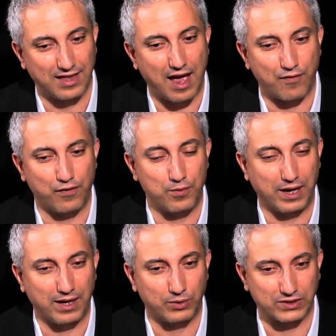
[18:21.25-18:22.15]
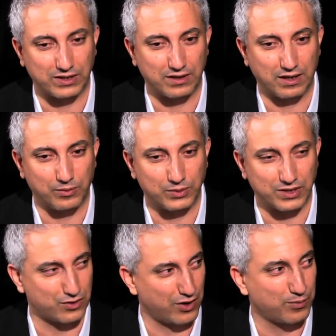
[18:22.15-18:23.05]
that for me was
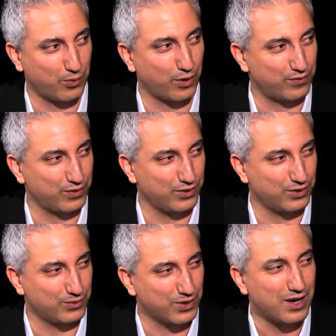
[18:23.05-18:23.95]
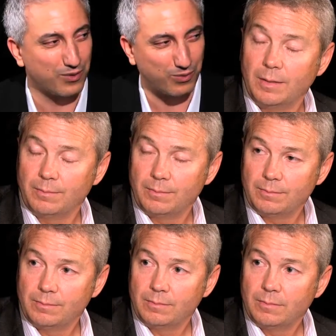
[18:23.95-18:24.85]
a turning point for you. Was it?
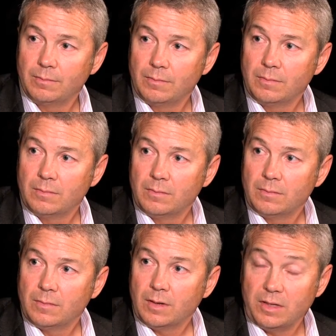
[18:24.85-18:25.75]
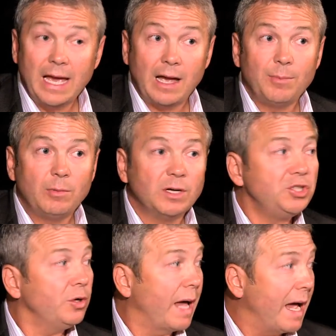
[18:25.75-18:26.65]
Is that how you felt about that? Yeah, I mean,
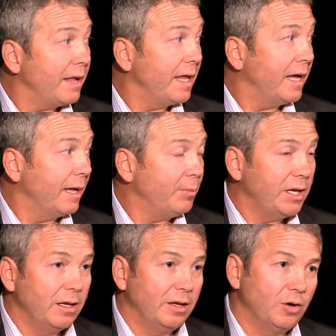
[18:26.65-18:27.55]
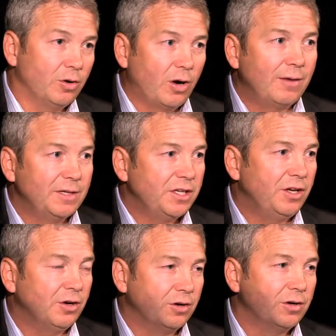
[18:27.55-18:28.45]
once you had that, I mean, you know,
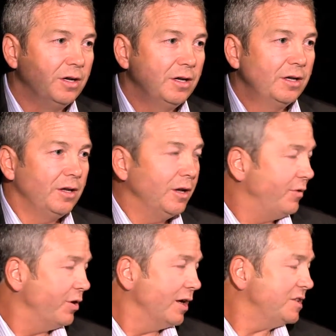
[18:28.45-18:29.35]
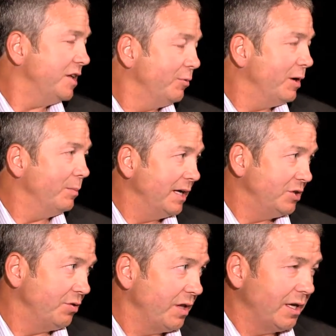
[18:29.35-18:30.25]
obviously if you're not seeing
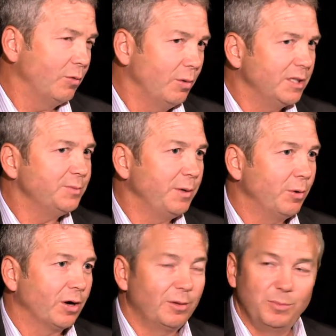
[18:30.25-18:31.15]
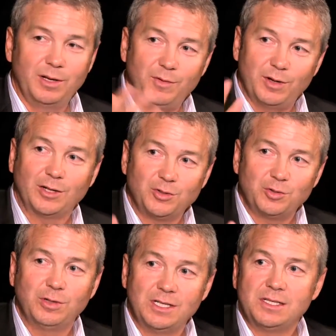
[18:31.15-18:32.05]
remakes, you're thinking, well, it must be working. But if you're not
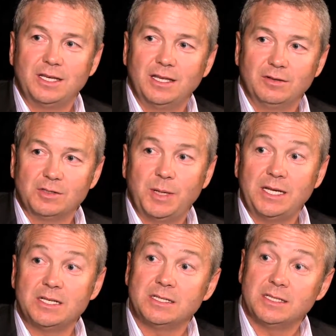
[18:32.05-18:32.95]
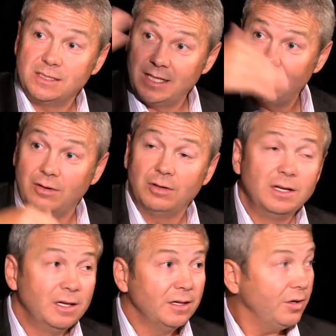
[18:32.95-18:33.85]
truly seeing those patients until,
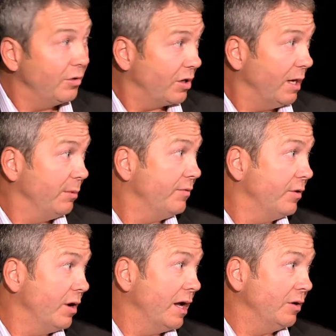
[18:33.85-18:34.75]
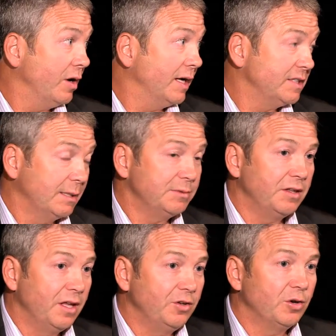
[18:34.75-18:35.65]
you know, they're coming for their annual exams,
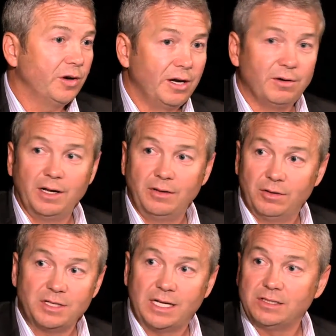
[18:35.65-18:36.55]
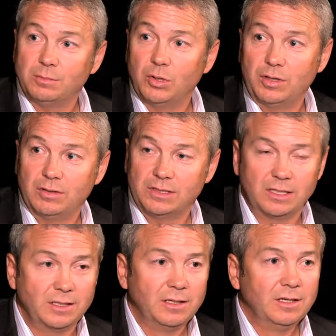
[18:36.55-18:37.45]
and then you're hearing their testimonials
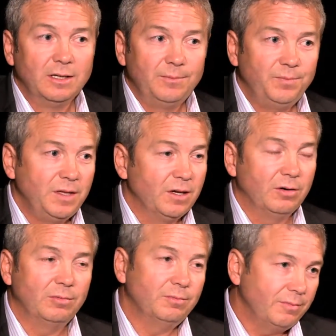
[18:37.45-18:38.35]
on, you know,